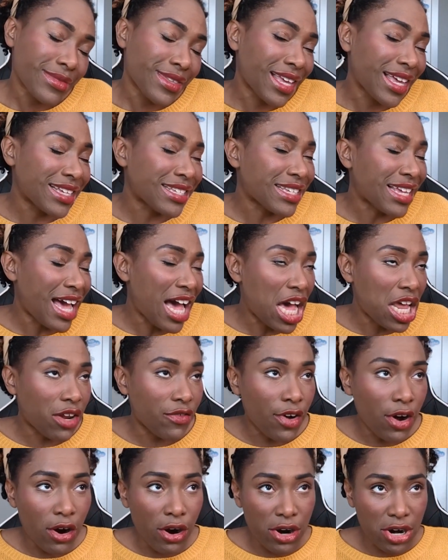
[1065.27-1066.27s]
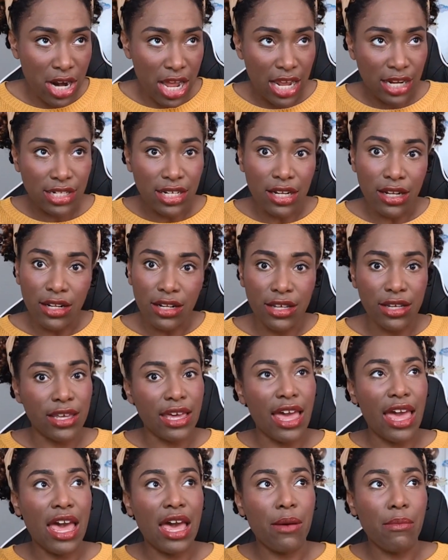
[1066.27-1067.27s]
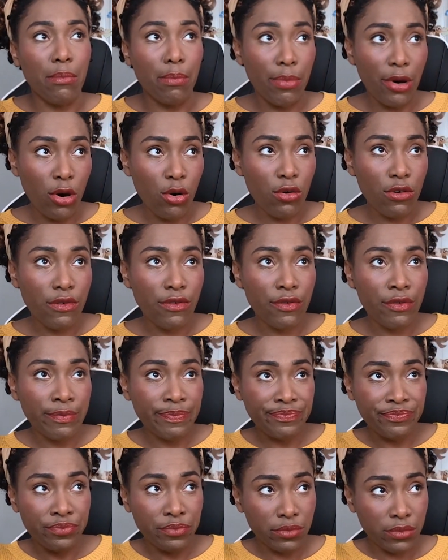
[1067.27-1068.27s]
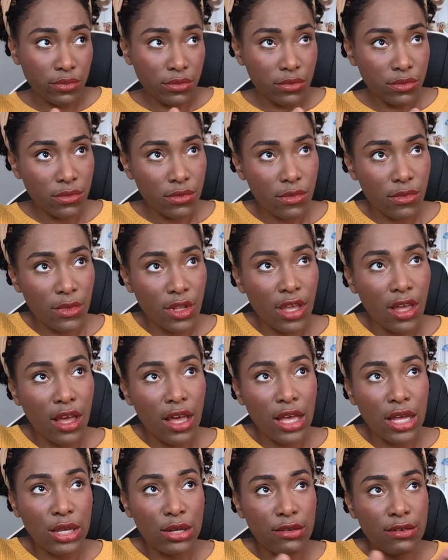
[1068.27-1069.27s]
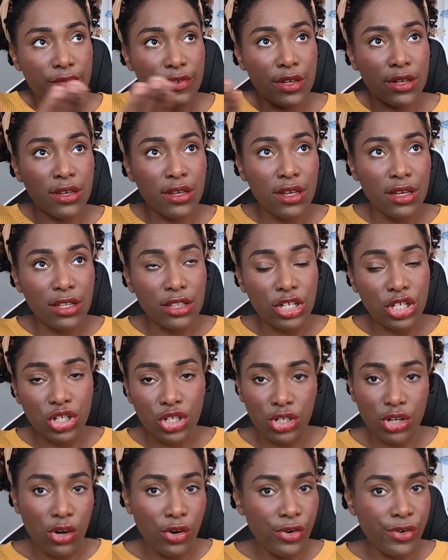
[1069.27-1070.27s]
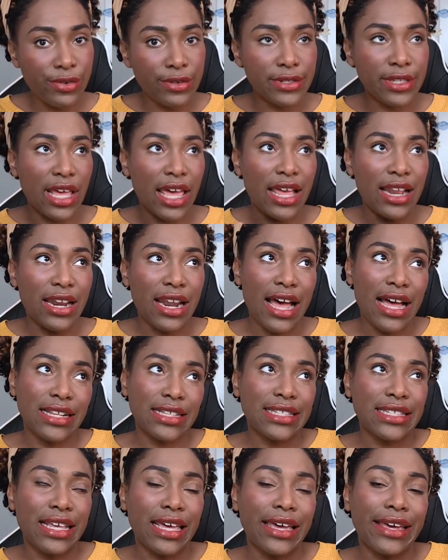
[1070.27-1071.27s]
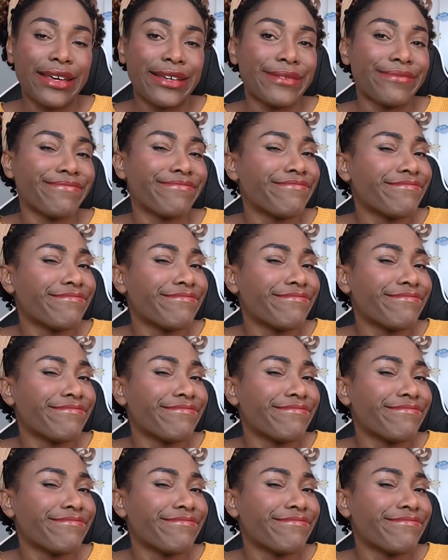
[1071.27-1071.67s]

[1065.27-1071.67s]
it's kind of hard not to look at both of the shows and not say,